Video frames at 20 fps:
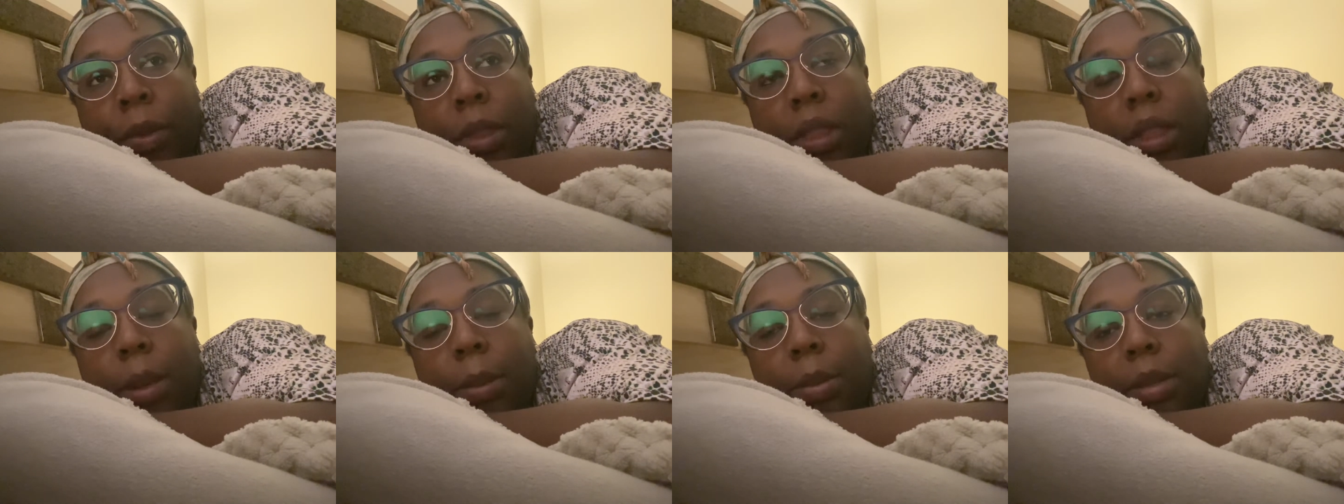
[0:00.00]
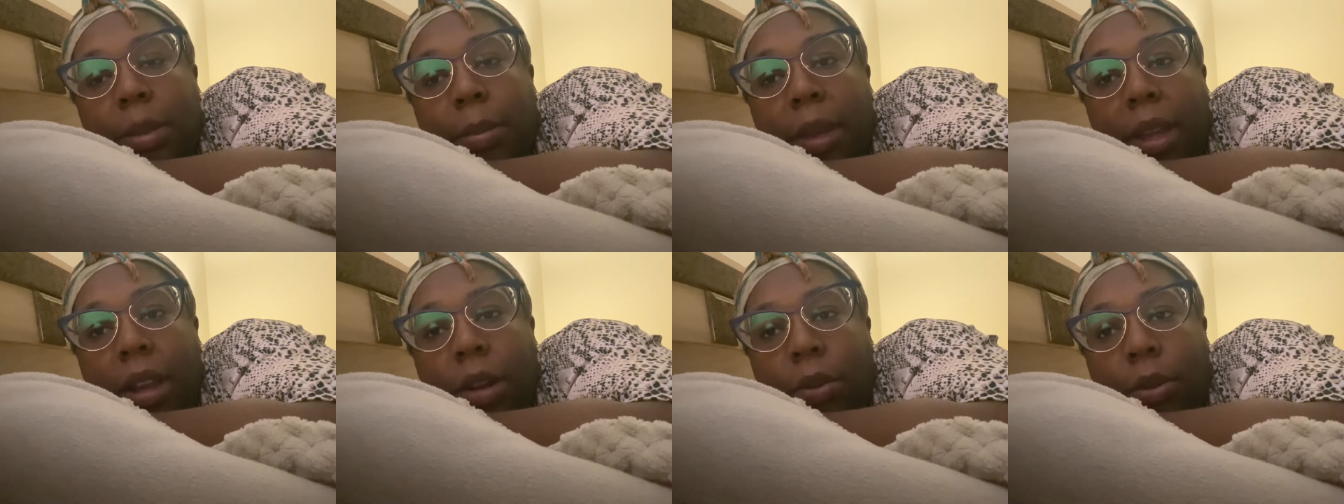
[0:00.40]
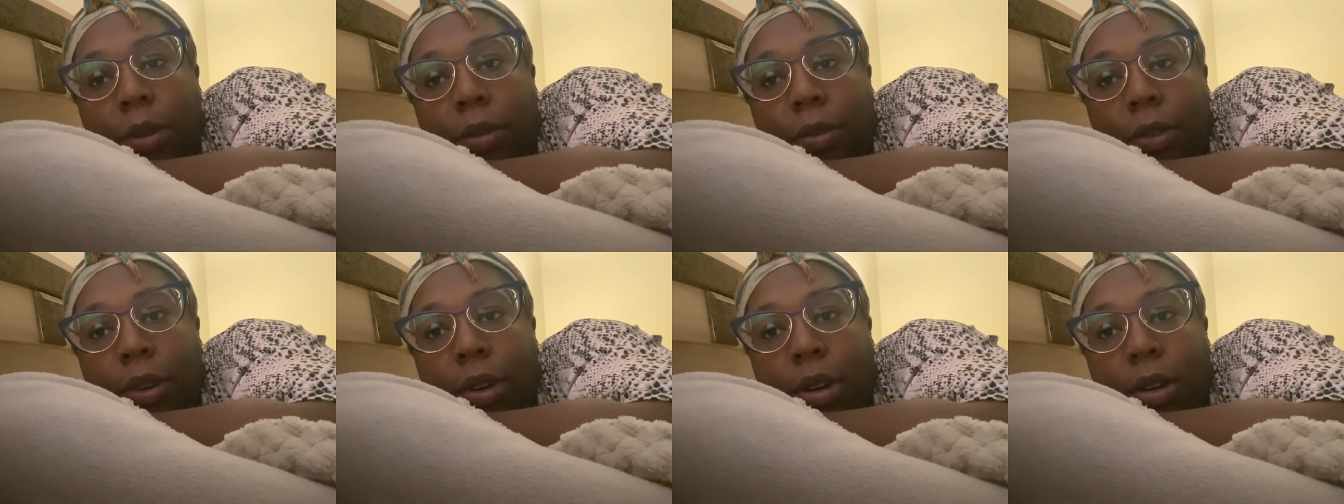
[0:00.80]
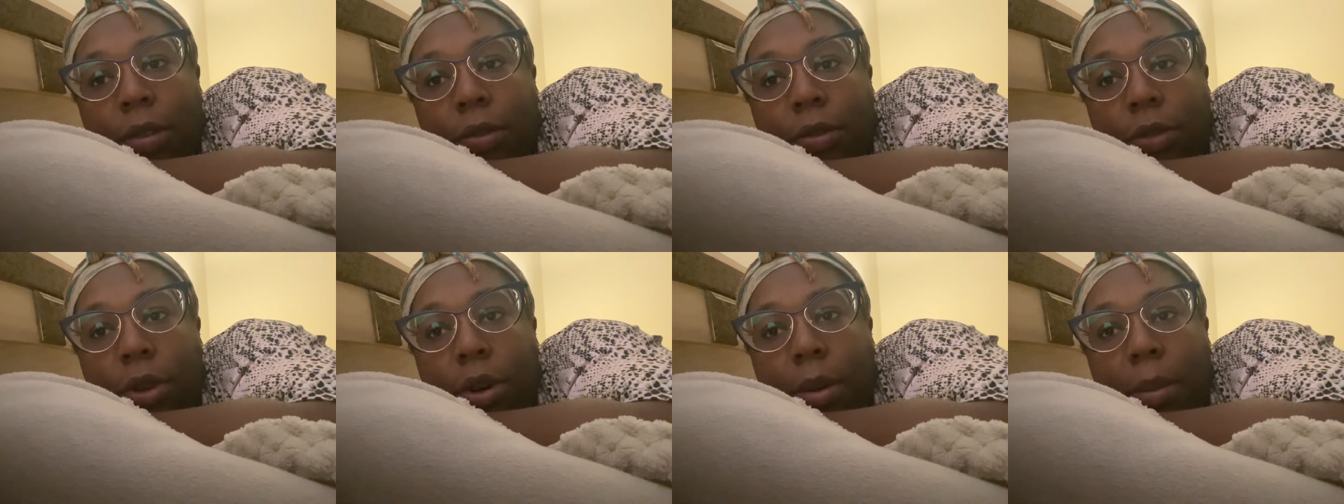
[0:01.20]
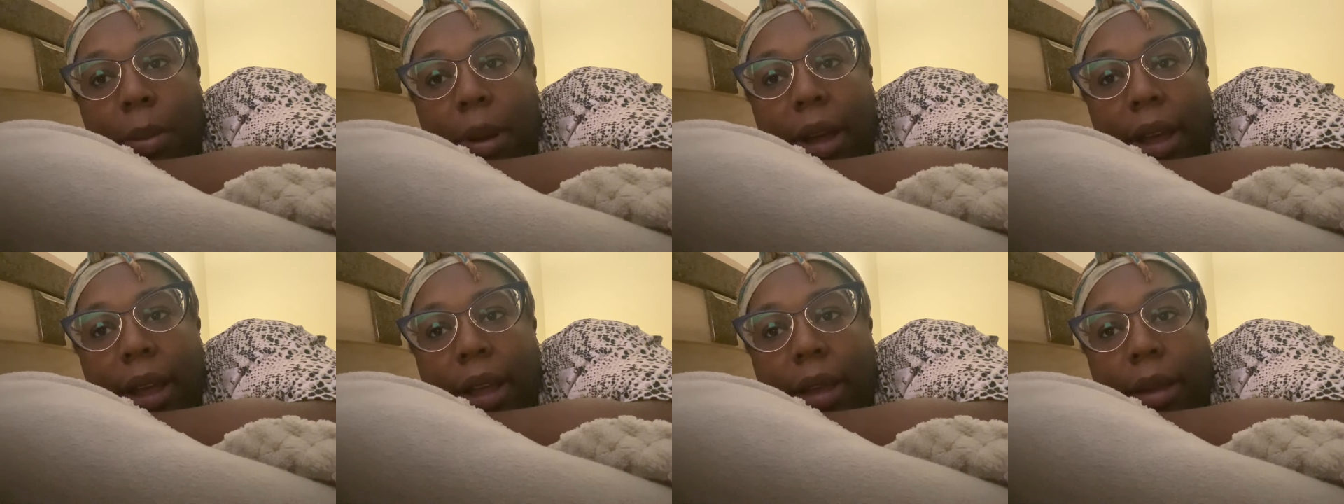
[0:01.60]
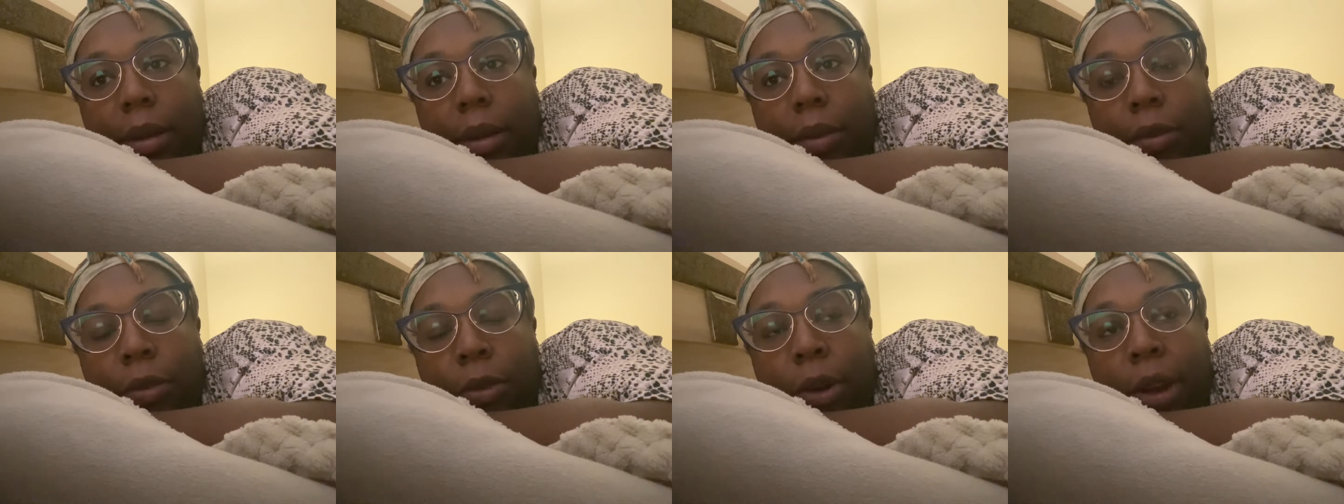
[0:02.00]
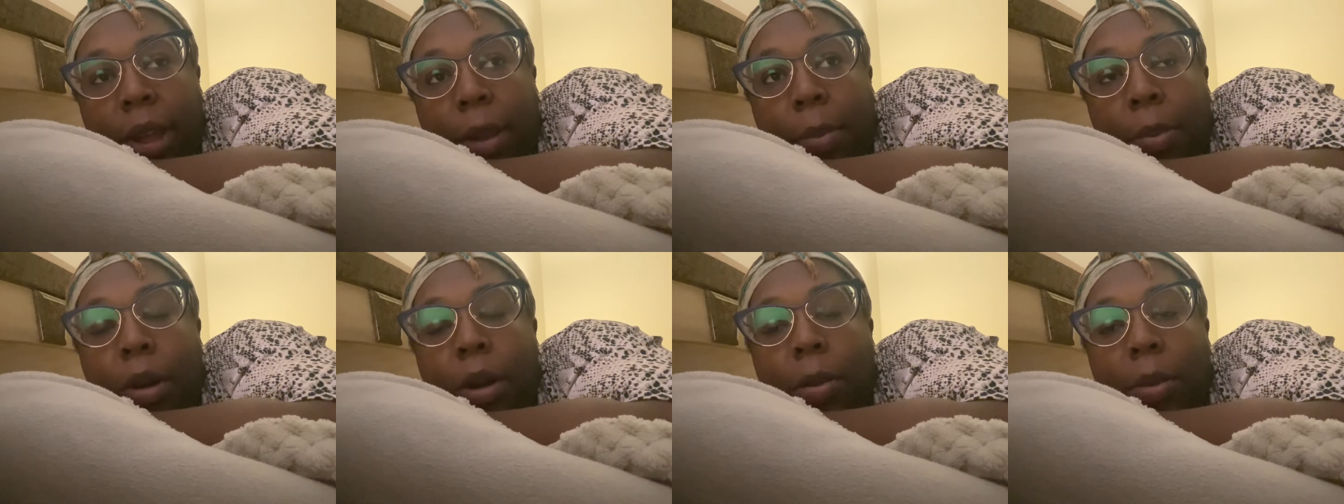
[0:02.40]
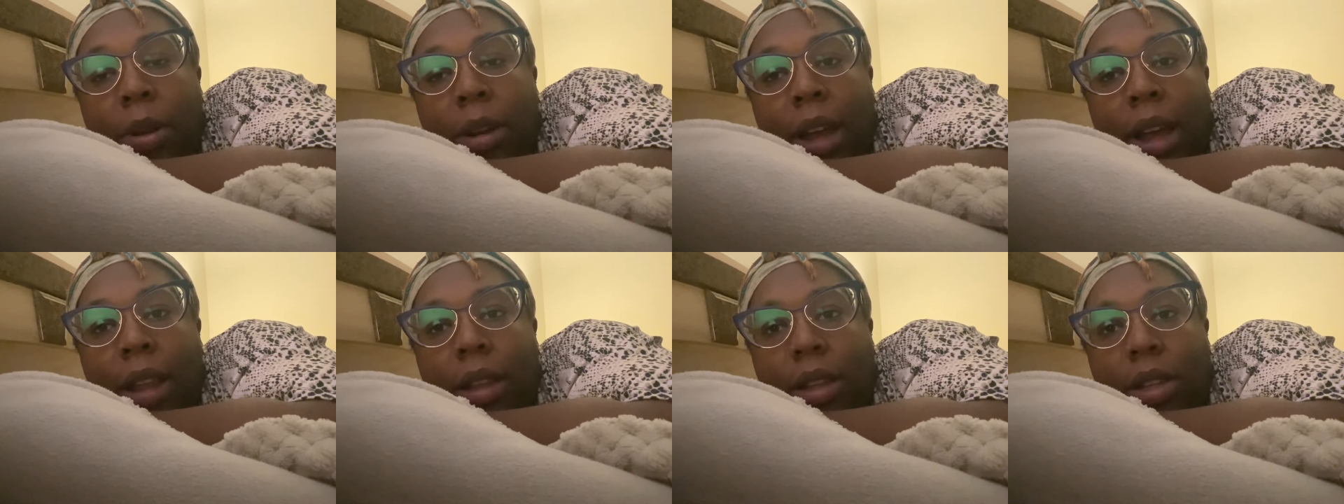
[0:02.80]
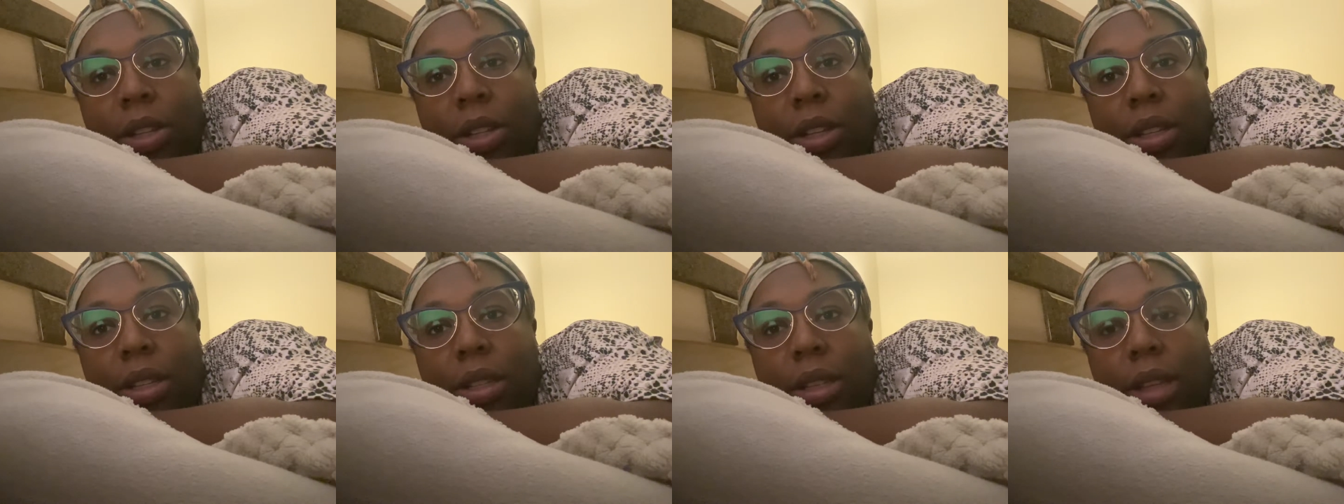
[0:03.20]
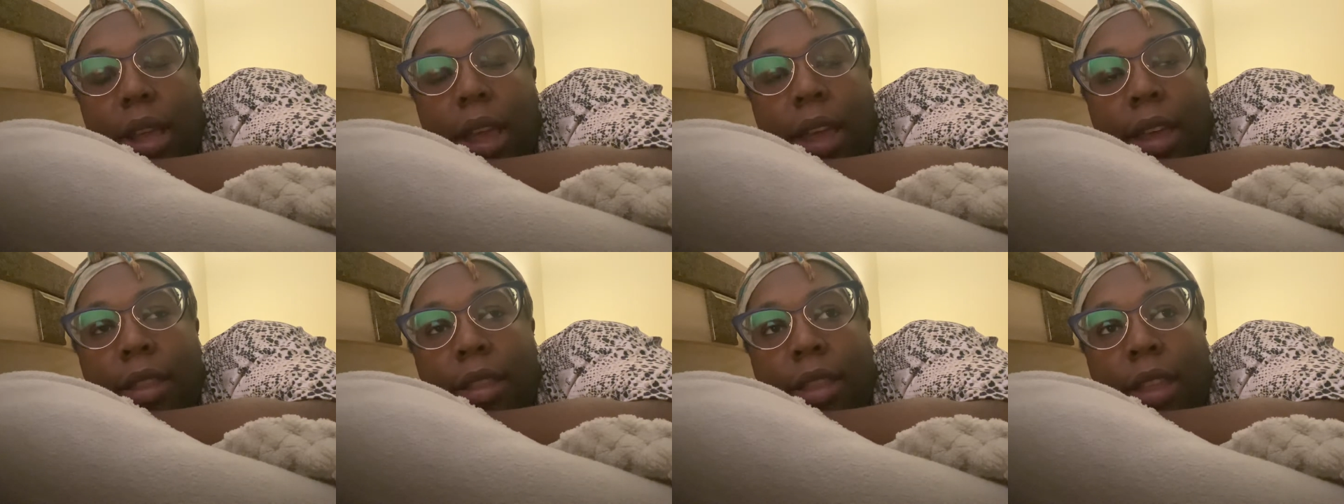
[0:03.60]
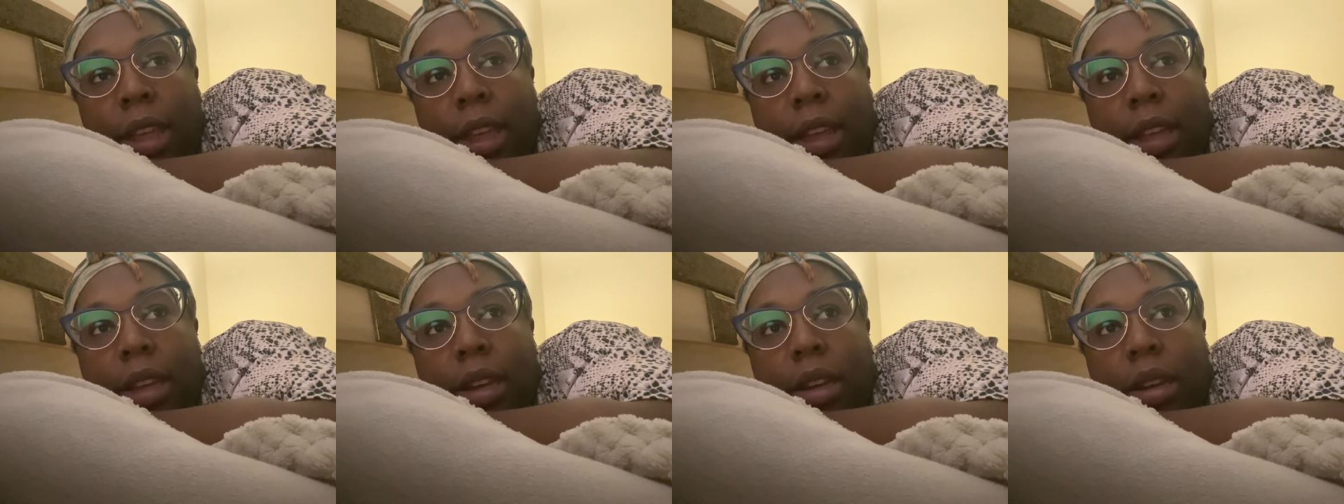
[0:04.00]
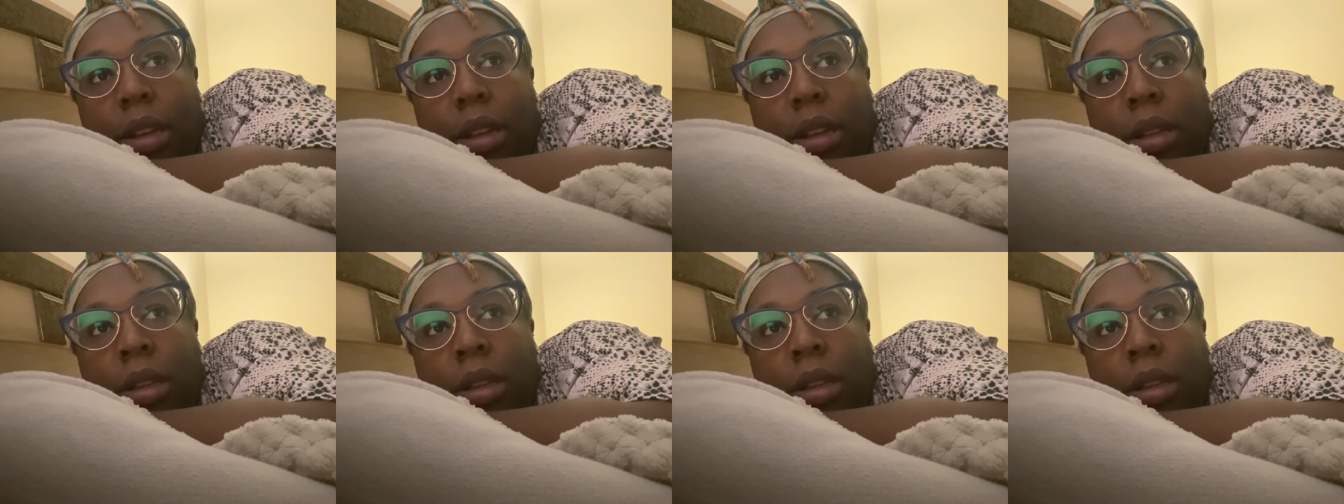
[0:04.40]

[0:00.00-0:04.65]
them to make a referral for my for a pulmonologist, and then